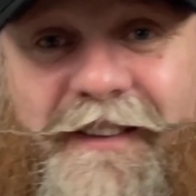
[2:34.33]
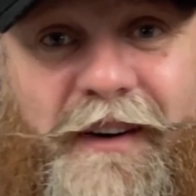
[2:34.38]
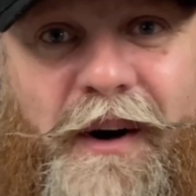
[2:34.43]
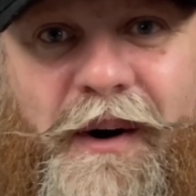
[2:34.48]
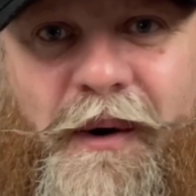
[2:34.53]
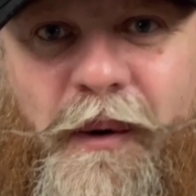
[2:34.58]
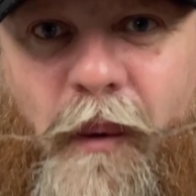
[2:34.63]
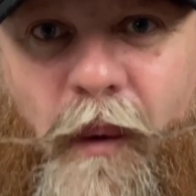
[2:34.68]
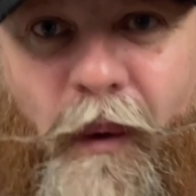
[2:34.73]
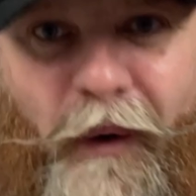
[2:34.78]

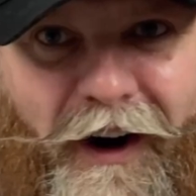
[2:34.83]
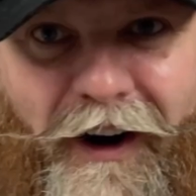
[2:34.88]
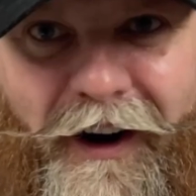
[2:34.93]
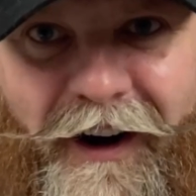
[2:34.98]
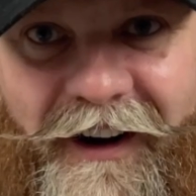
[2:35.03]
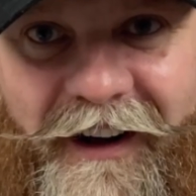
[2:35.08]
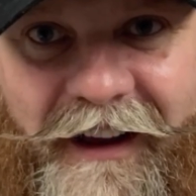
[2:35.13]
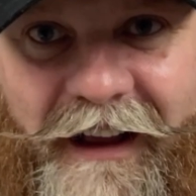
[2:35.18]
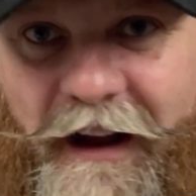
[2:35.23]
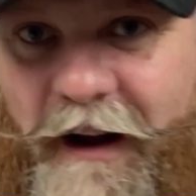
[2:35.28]

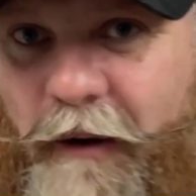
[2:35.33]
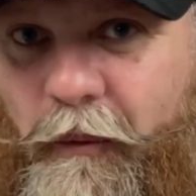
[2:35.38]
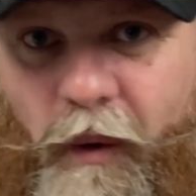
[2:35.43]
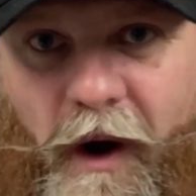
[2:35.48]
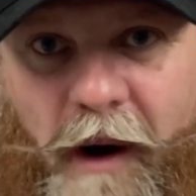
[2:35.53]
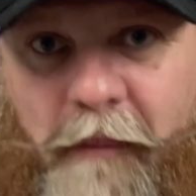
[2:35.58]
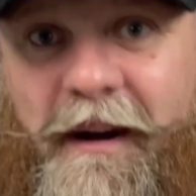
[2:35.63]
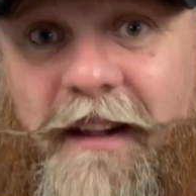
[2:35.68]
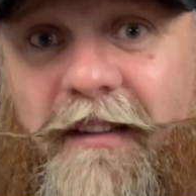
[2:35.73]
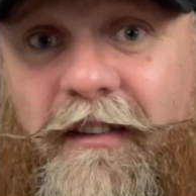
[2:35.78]
What
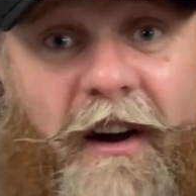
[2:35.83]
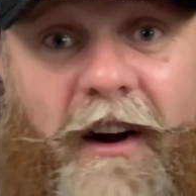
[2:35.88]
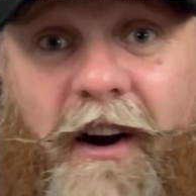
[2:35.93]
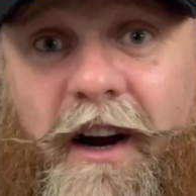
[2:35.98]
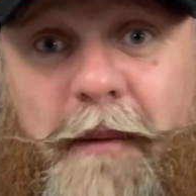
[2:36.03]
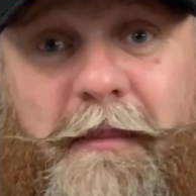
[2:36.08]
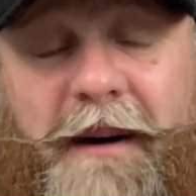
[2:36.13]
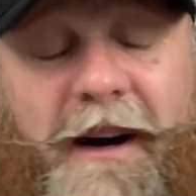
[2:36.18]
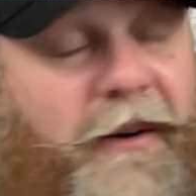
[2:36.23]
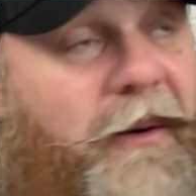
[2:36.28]
am I
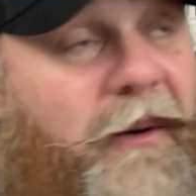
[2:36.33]
talking about?